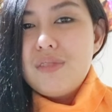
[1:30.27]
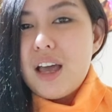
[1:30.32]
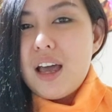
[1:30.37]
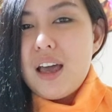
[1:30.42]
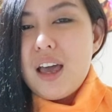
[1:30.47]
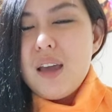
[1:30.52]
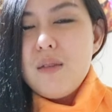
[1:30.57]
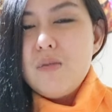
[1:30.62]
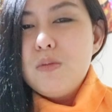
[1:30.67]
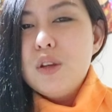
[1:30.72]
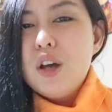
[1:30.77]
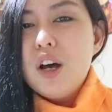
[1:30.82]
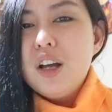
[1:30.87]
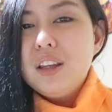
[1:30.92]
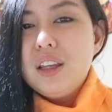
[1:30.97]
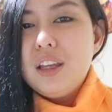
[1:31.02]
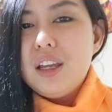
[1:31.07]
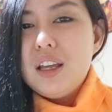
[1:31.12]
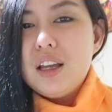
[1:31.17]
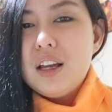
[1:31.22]
I'm
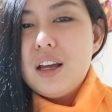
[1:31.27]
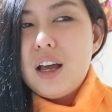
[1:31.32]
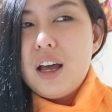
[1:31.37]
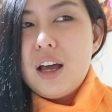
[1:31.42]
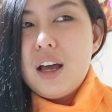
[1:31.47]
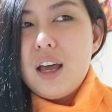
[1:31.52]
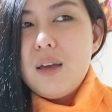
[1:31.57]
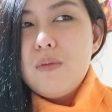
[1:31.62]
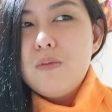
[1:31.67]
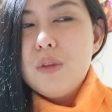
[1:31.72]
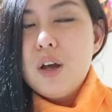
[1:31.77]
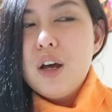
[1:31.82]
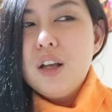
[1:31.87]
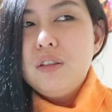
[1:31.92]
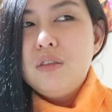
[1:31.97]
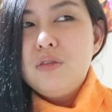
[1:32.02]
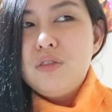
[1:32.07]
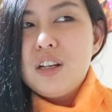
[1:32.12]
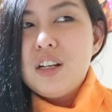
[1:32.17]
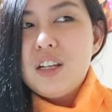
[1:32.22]
not
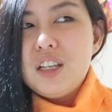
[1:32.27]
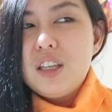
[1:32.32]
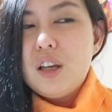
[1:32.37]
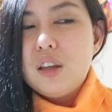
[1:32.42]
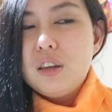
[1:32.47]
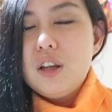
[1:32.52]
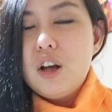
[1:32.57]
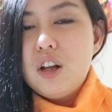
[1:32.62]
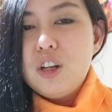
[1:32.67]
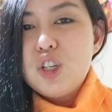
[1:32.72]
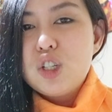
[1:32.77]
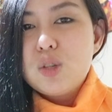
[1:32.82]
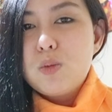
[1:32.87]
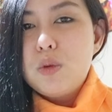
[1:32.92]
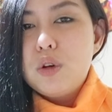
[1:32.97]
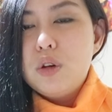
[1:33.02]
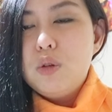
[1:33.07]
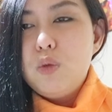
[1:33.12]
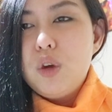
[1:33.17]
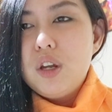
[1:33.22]
really that
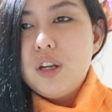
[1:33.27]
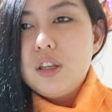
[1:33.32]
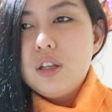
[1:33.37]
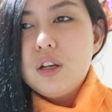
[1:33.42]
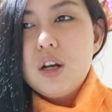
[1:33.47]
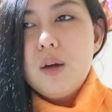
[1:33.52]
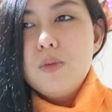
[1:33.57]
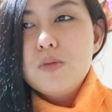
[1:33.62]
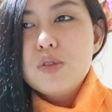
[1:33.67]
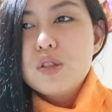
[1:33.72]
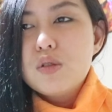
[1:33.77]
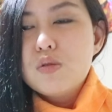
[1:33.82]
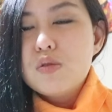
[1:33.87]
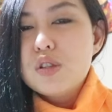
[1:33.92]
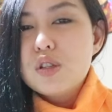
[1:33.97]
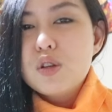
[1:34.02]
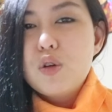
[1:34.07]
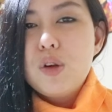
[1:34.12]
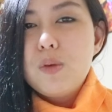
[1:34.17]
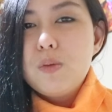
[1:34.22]
knowledgeable when it comes to
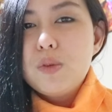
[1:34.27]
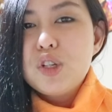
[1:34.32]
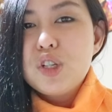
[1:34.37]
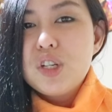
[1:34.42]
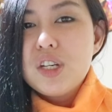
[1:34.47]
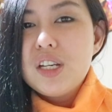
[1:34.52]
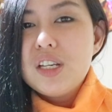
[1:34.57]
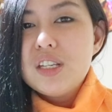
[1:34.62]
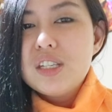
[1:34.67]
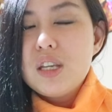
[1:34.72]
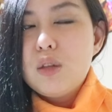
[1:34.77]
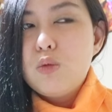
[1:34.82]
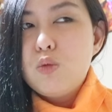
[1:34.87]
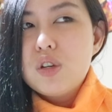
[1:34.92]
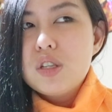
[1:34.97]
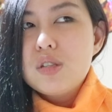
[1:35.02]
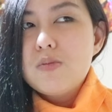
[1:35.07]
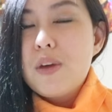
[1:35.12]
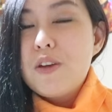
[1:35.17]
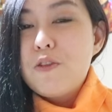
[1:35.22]
sewing machines. It
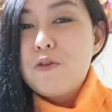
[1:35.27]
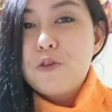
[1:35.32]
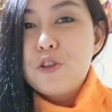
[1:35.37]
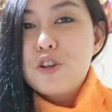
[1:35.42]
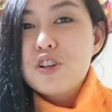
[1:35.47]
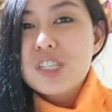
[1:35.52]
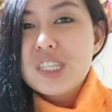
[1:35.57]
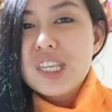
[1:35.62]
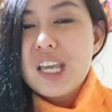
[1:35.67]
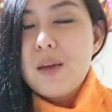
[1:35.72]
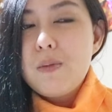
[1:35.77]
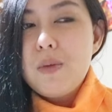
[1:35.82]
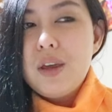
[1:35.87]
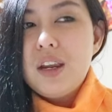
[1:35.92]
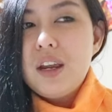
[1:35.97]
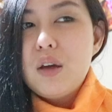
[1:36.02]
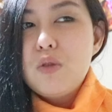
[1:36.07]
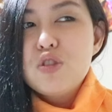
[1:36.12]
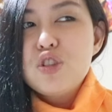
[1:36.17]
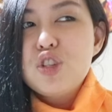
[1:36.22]
was my first time
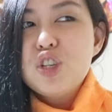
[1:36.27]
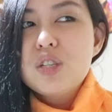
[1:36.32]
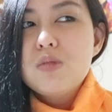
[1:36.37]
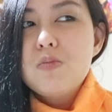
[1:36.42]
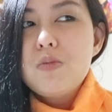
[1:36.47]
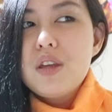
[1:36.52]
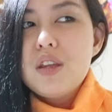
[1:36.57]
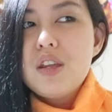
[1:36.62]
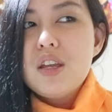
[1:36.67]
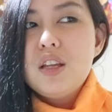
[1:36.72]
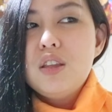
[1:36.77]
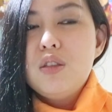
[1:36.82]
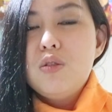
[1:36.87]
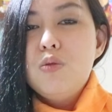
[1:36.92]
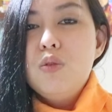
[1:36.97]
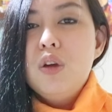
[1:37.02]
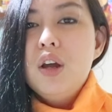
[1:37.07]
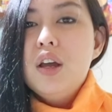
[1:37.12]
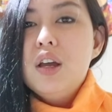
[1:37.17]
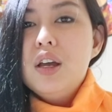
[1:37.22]
and I was just meaning
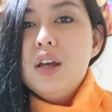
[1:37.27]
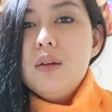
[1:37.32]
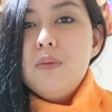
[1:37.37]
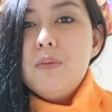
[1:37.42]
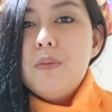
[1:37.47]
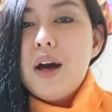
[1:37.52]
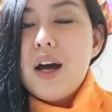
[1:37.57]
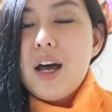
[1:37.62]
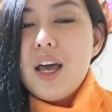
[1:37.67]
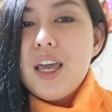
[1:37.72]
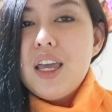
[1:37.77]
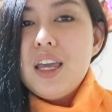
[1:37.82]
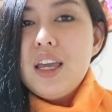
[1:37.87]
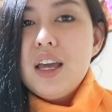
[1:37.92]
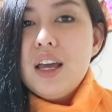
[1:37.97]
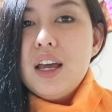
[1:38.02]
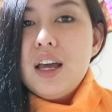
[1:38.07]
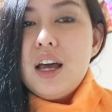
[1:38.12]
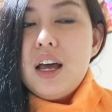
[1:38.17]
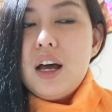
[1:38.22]
to buy
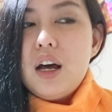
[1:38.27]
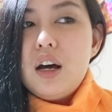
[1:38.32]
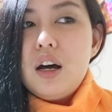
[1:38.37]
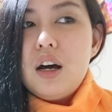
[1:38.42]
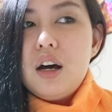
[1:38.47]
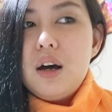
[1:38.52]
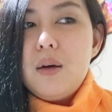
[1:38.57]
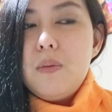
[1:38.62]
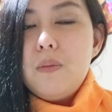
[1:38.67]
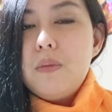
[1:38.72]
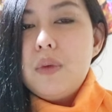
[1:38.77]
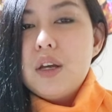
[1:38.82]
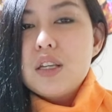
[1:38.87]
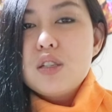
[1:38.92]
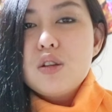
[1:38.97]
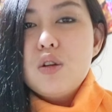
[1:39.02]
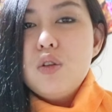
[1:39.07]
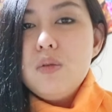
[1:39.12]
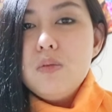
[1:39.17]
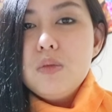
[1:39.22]
a
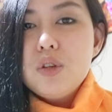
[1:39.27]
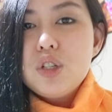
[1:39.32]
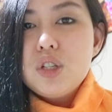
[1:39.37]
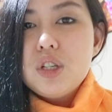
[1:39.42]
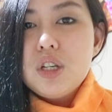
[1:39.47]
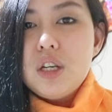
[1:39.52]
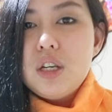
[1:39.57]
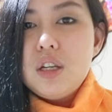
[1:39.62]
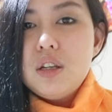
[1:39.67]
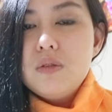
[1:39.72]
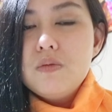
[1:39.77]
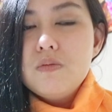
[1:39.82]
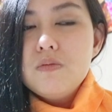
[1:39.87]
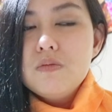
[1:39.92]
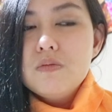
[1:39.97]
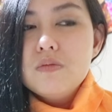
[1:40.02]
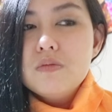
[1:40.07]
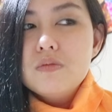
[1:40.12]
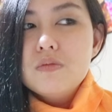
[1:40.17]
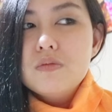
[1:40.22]
sewing machine
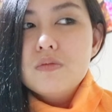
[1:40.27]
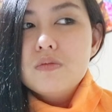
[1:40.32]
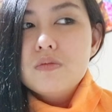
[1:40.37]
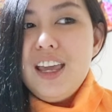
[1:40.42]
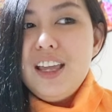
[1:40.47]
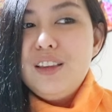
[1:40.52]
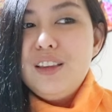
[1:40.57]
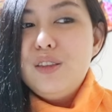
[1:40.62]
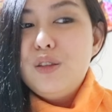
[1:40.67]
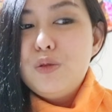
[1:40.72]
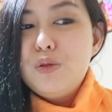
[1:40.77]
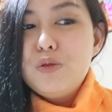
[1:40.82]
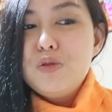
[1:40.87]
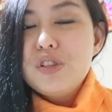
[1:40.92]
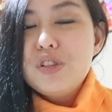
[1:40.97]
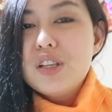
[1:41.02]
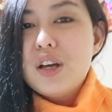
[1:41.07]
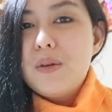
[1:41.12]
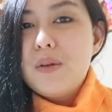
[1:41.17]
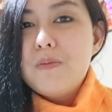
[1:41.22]
and do
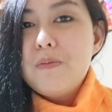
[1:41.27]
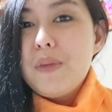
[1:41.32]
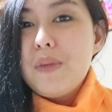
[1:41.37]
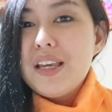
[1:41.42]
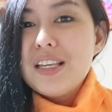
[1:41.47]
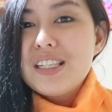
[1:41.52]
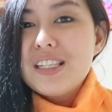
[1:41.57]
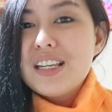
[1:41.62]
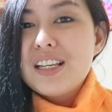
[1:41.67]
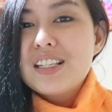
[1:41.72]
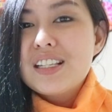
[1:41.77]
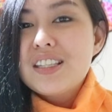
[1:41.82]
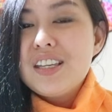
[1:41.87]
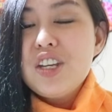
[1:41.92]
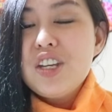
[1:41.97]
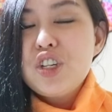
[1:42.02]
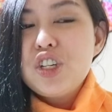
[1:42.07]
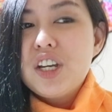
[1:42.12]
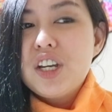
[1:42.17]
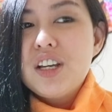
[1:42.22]
some basic
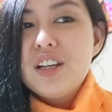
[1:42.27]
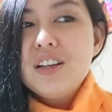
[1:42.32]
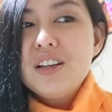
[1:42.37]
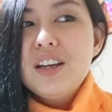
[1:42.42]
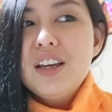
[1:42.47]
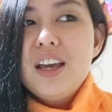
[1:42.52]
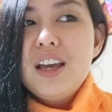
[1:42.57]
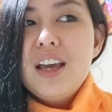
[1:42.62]
stitching.